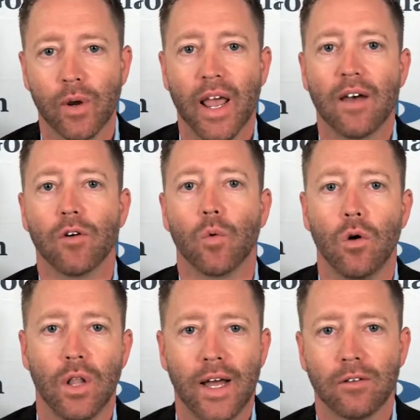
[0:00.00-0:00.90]
have a
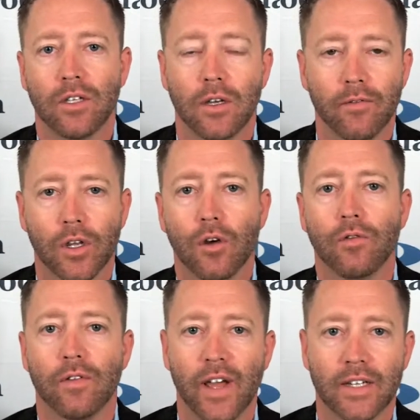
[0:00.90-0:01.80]
rollout of a
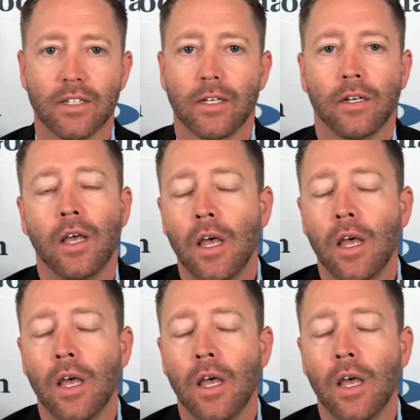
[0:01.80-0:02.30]
COVID vaccine,